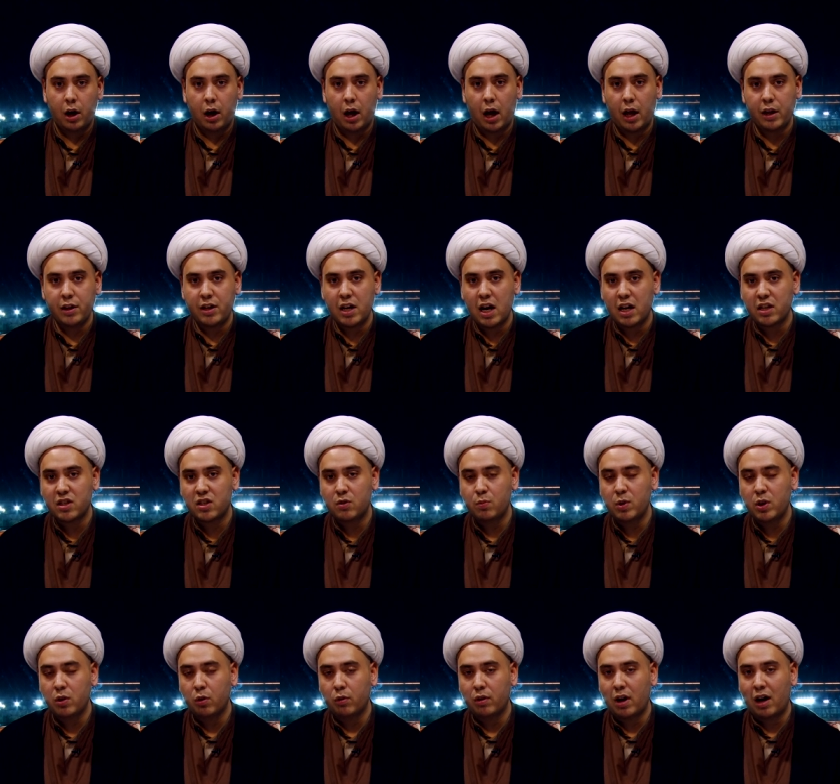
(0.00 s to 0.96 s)
and yet
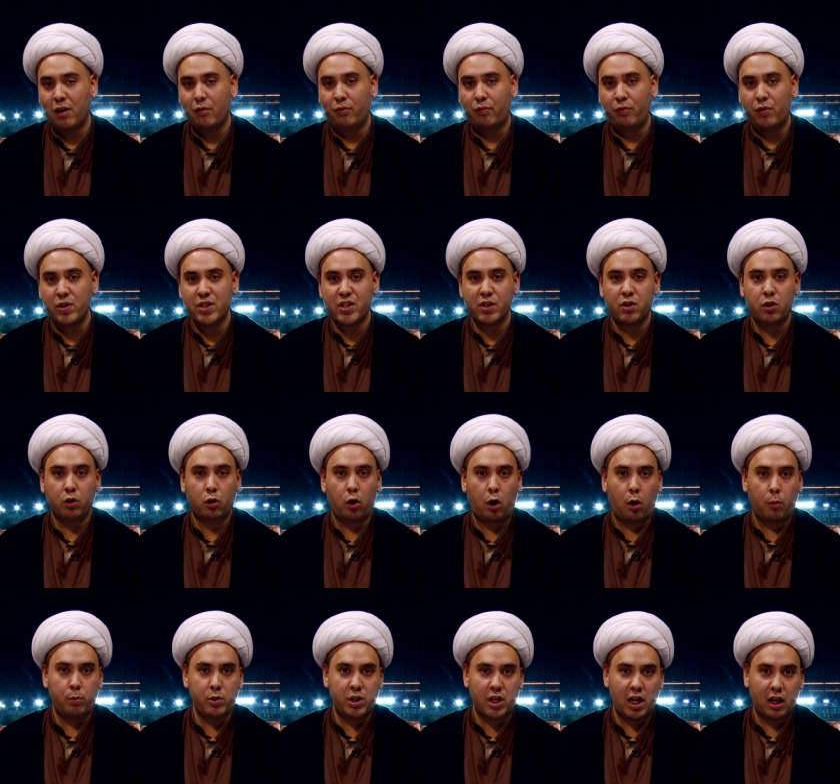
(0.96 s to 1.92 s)
we don't have physical
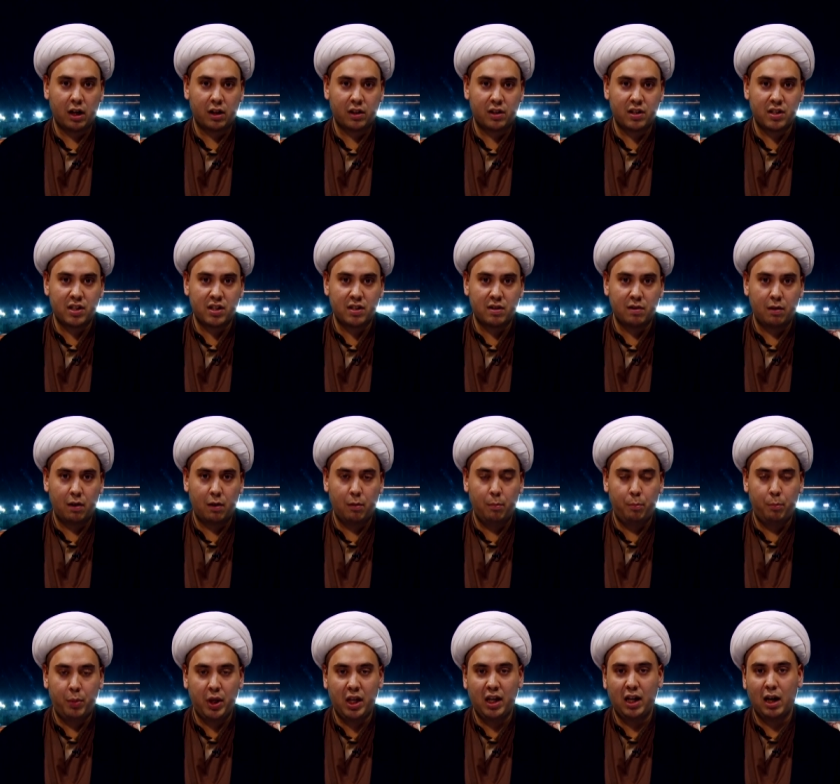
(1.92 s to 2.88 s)
objects
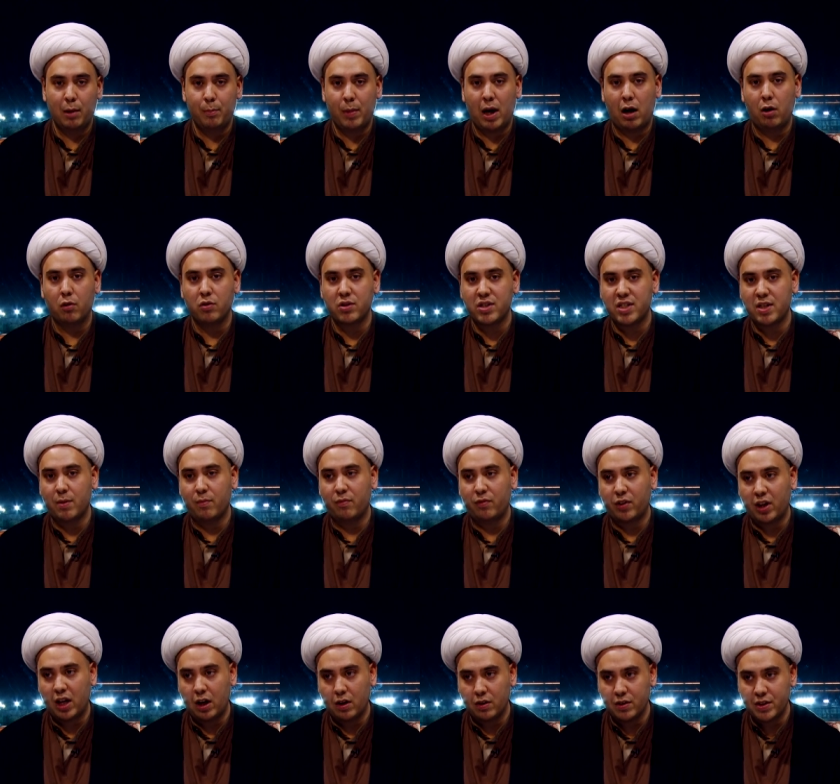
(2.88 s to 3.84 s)
being about
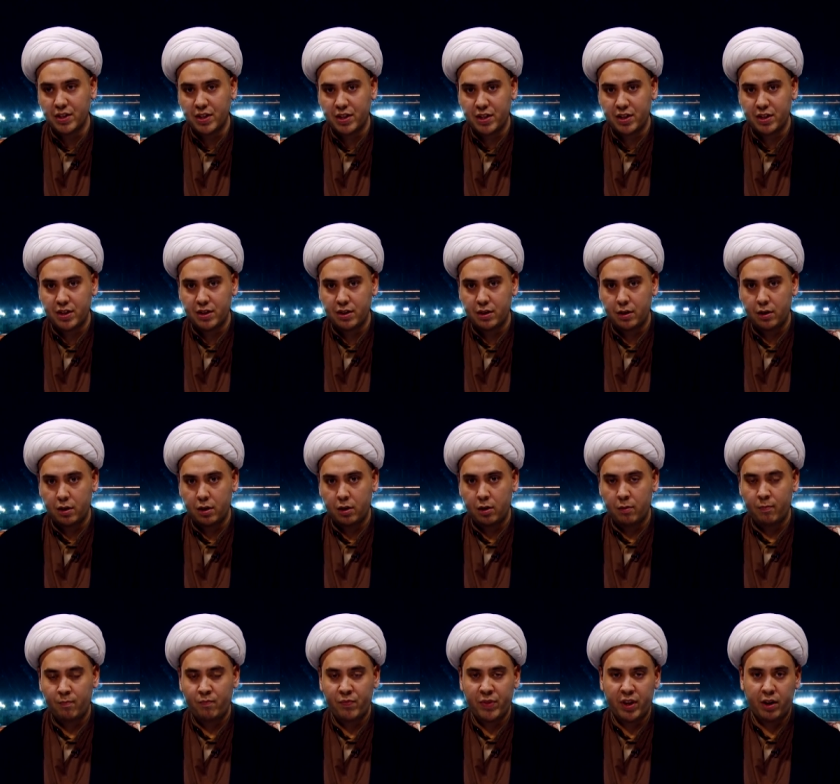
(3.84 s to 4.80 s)
something else.
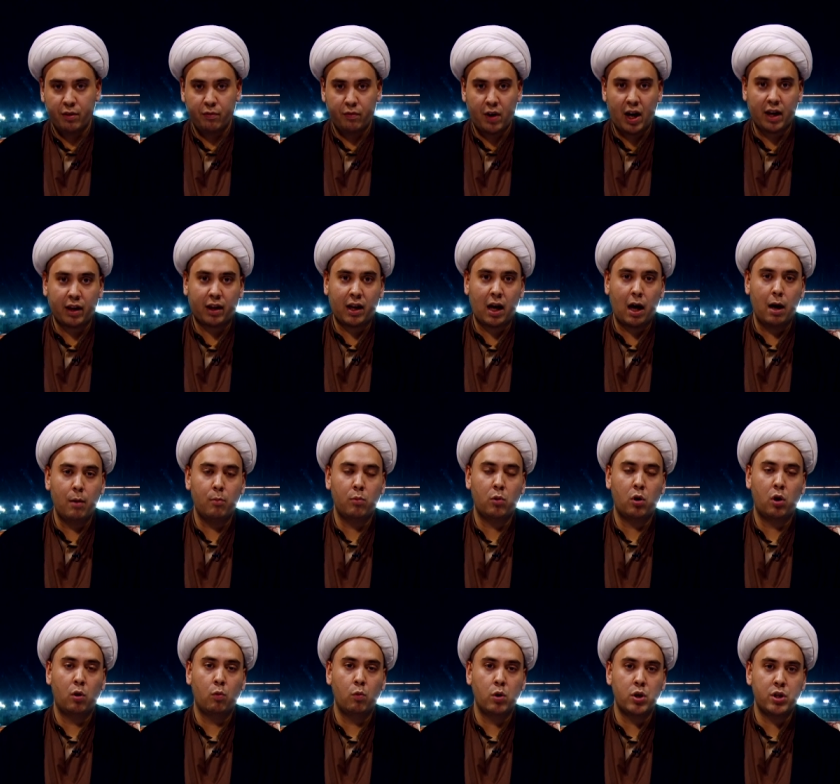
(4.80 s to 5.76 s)
That
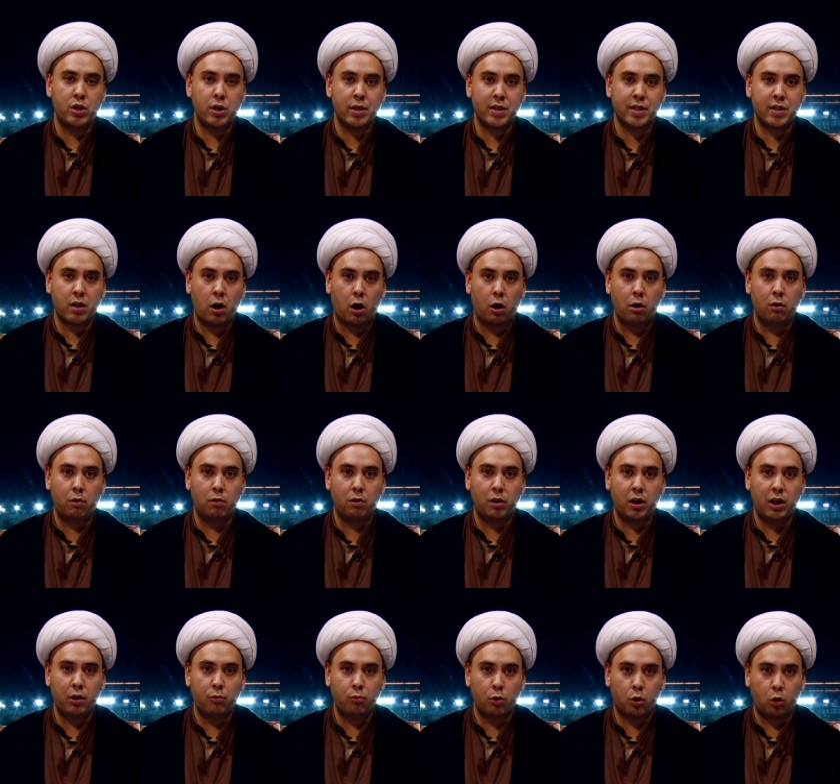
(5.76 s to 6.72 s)
camera, which is
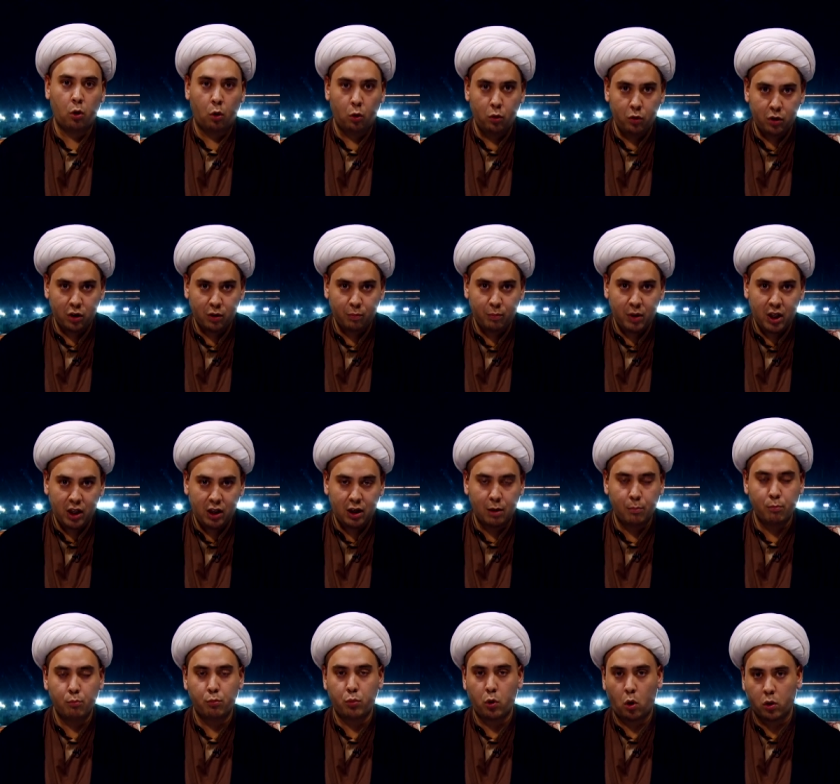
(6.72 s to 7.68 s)
currently recording me
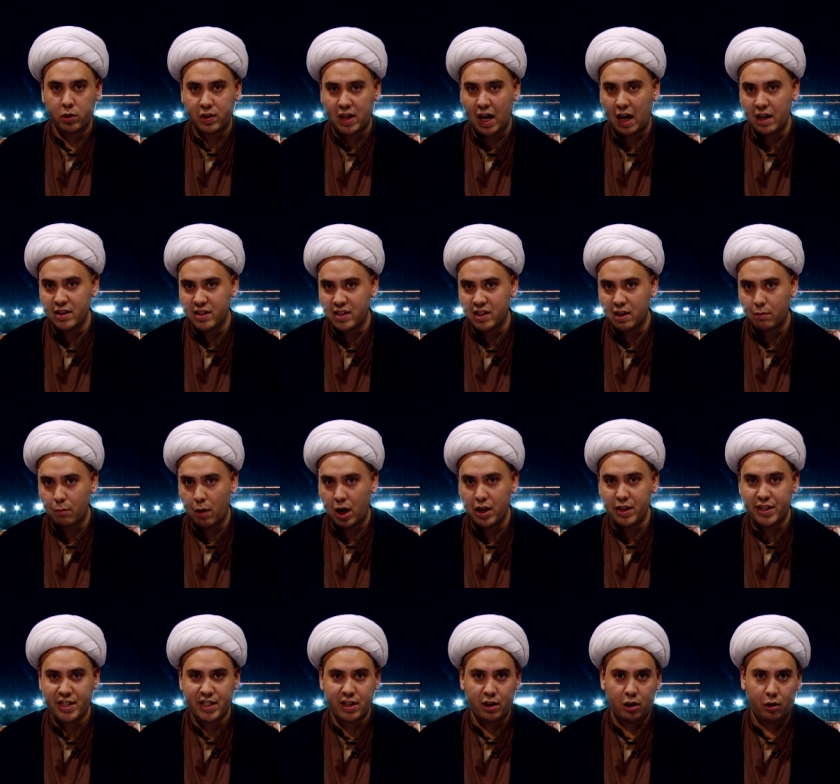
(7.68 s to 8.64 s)
and broadcasting
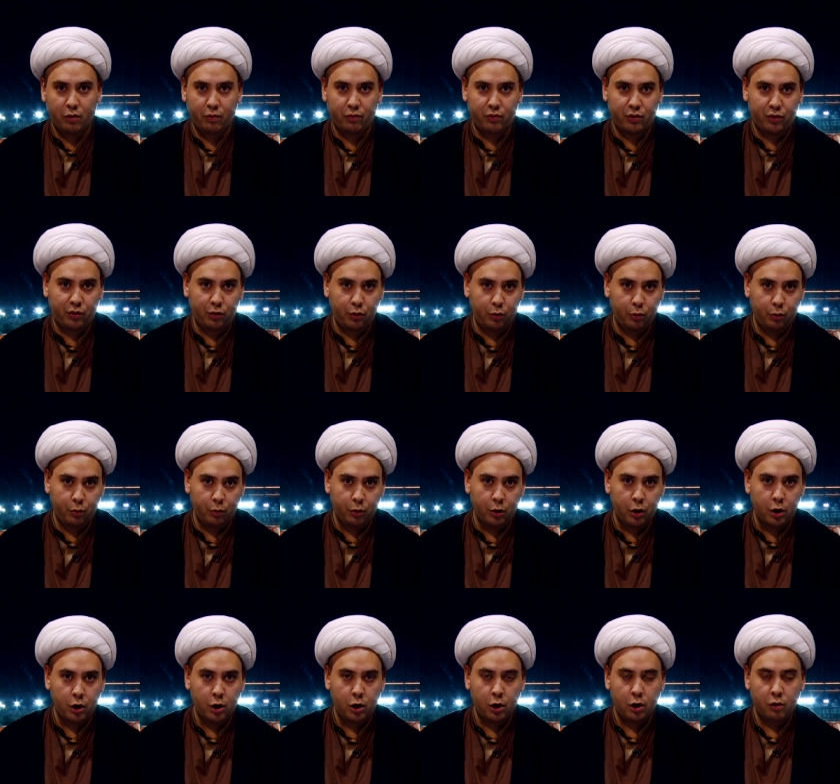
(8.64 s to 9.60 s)
myself to
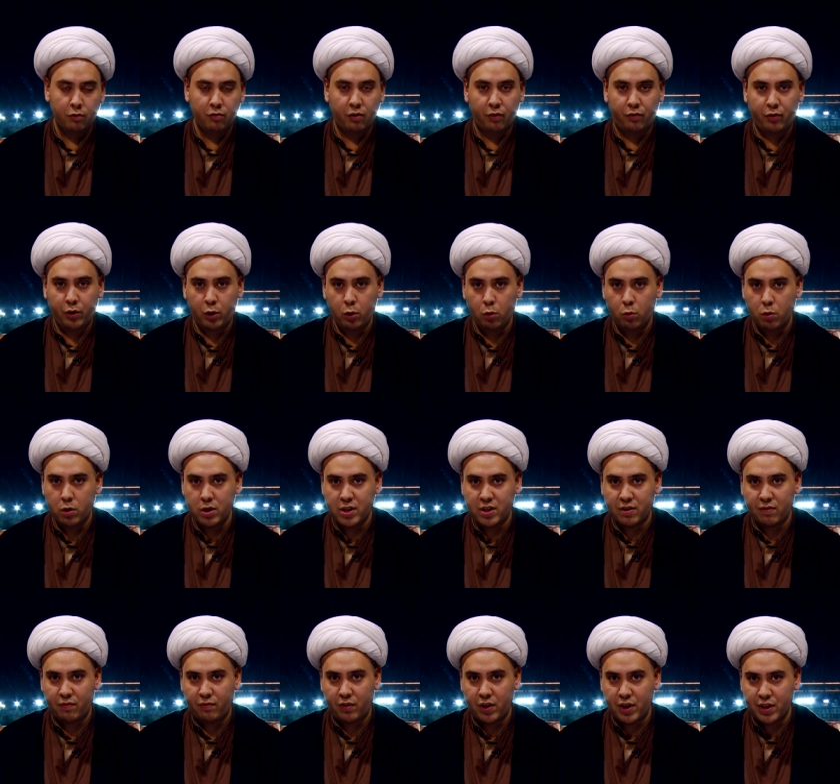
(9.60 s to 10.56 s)
the
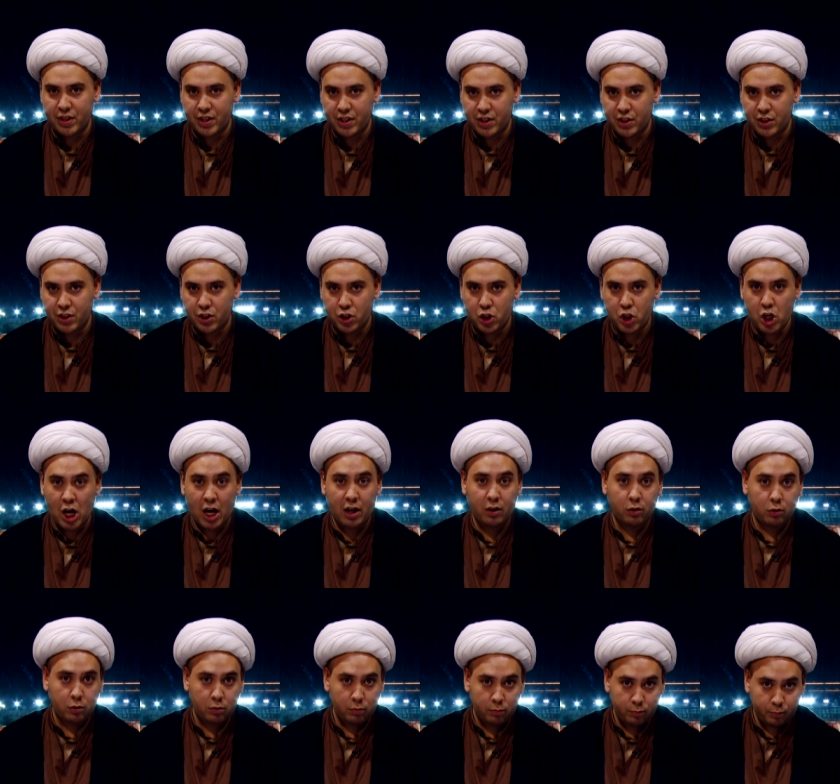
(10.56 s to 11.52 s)
viewers of this
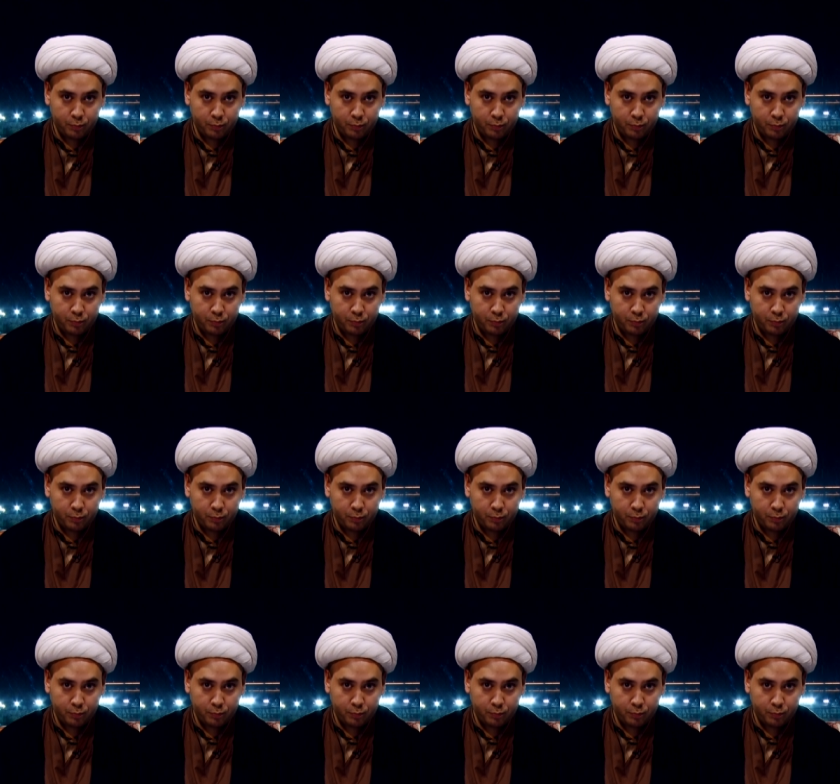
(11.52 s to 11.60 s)
channel,